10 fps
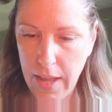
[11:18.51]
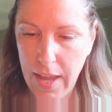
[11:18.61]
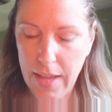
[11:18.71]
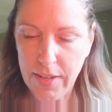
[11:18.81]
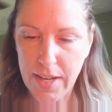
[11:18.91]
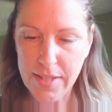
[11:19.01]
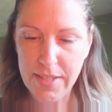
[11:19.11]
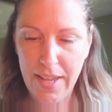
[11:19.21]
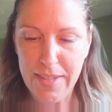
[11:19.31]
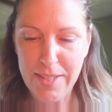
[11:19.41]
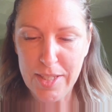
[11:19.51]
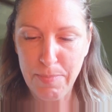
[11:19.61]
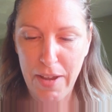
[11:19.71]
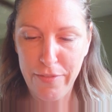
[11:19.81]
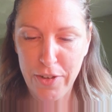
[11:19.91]
And like I said, this is
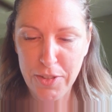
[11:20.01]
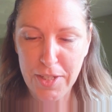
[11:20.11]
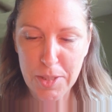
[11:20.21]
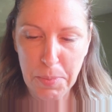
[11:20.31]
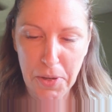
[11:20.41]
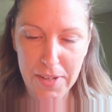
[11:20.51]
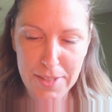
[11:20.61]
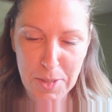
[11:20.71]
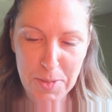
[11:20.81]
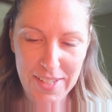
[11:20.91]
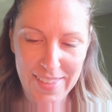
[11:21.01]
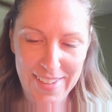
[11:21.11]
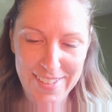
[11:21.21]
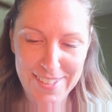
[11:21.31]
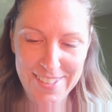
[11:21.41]
my first experience using
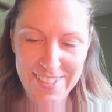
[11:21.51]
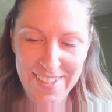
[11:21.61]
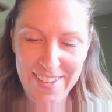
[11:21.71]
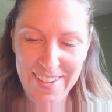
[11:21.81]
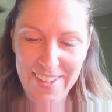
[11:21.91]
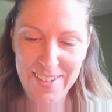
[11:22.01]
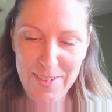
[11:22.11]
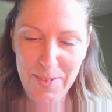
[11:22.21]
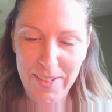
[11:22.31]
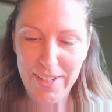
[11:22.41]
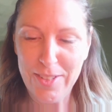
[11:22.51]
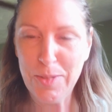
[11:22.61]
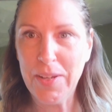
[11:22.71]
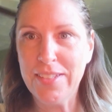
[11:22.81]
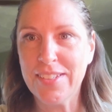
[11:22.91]
these new little
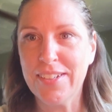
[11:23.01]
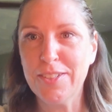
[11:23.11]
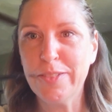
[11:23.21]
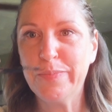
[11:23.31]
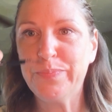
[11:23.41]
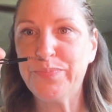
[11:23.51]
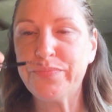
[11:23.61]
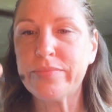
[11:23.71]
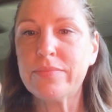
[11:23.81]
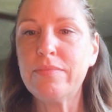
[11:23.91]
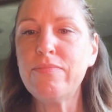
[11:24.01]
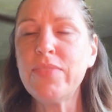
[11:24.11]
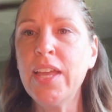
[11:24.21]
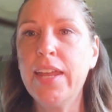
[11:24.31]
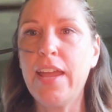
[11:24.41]
tweezers.
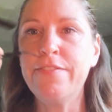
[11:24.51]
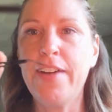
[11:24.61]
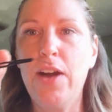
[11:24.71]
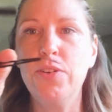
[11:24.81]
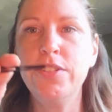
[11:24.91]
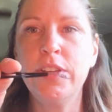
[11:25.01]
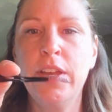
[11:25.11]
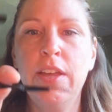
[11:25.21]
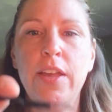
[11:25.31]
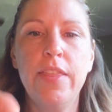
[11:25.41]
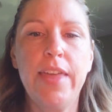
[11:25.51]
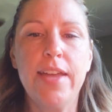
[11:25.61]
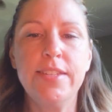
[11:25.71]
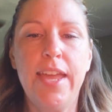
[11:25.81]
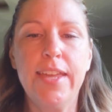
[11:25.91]
And I found
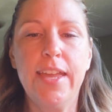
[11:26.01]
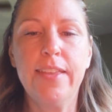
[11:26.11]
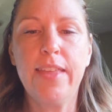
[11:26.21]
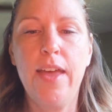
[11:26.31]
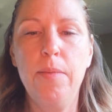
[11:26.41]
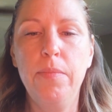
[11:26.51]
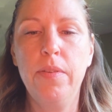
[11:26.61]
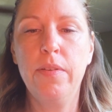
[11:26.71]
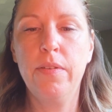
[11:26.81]
that taking them,